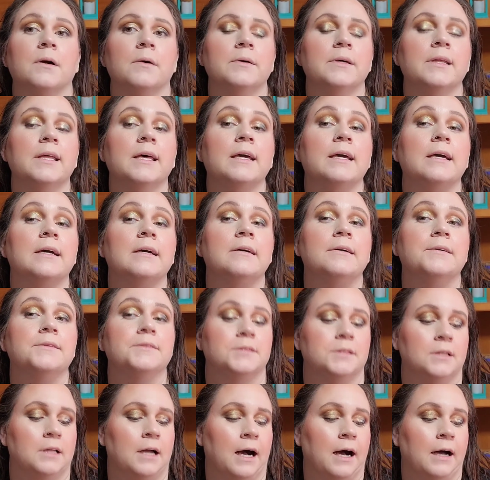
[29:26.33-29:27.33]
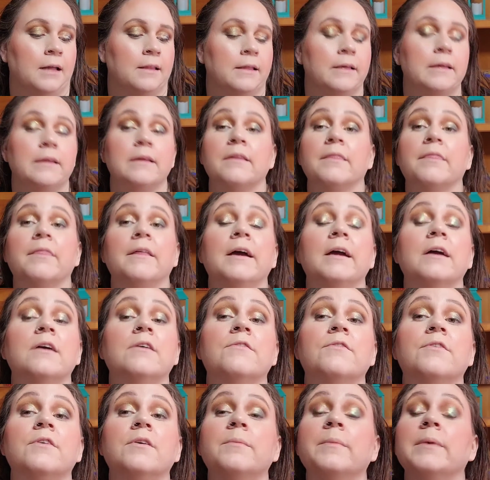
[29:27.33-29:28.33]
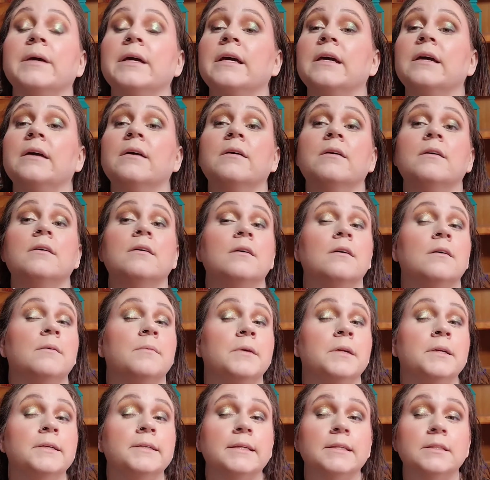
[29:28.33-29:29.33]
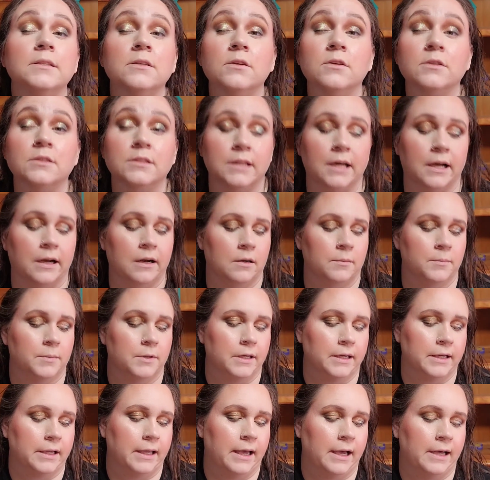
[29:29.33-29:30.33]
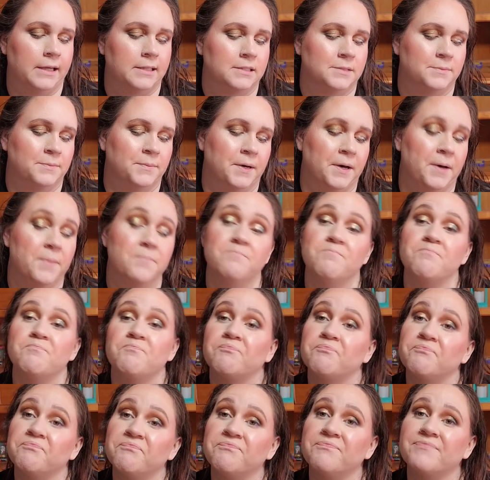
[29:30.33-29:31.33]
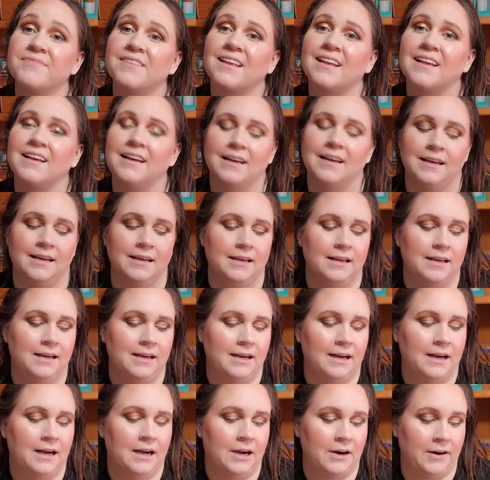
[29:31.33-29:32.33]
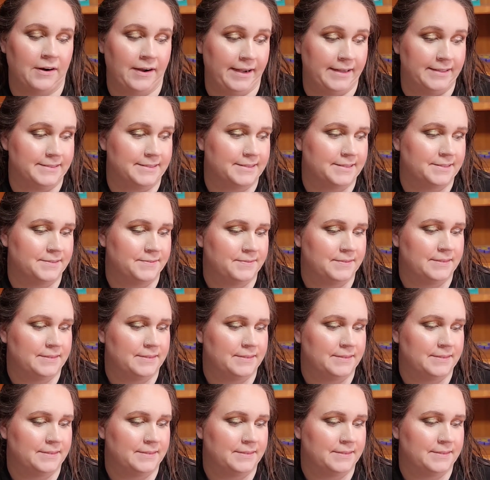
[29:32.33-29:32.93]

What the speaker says: probably like is not like a thing for me. I mean, it doesn't look terrible, I guess, but all right.